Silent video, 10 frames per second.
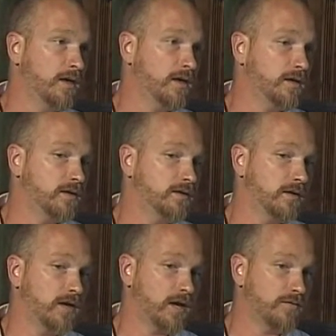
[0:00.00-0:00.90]
and
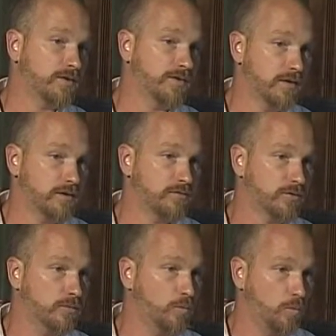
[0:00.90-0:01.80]
get everything
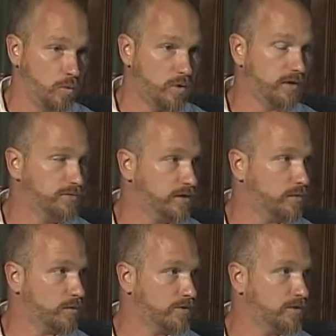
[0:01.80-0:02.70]
from one
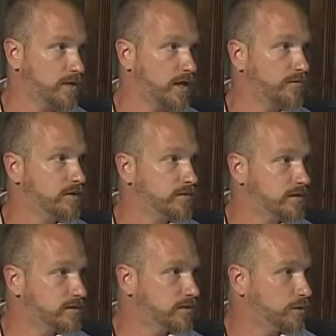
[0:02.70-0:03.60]
event rather than having a
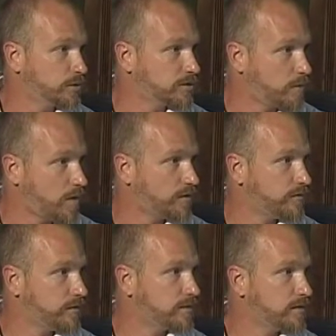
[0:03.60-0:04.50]
dozen little small
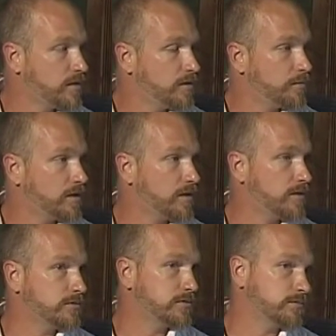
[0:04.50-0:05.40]
events mm -hmm.
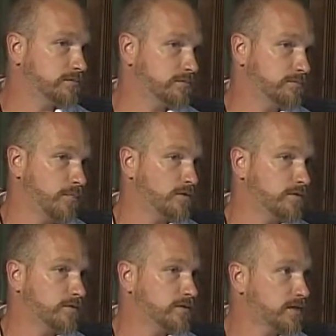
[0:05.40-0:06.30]
because
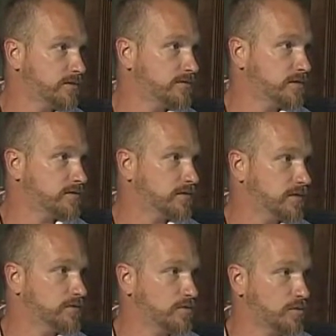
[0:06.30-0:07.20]
most of us have tons of
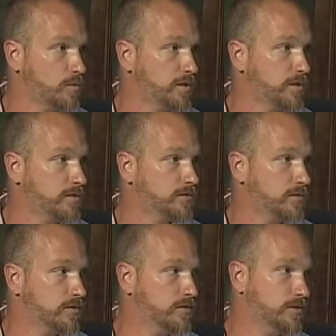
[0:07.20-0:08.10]
things to do on our weekends,
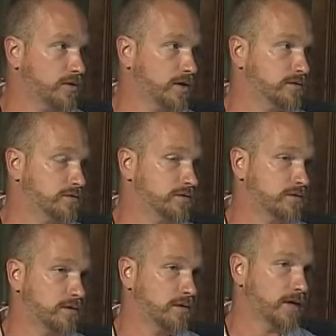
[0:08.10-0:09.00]
so we try to
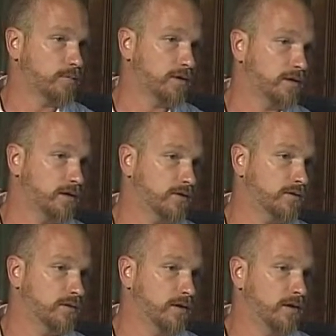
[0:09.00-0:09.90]
just collaborate
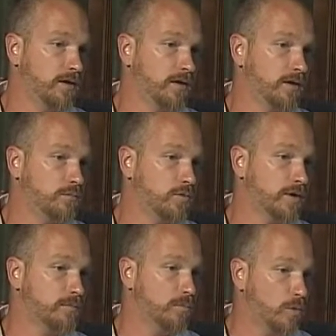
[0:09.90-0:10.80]
together and
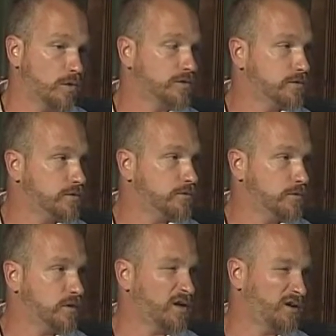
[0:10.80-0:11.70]
bring more to the
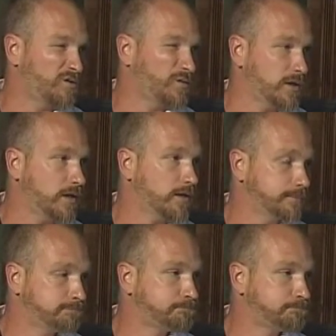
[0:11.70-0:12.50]
community all in one day.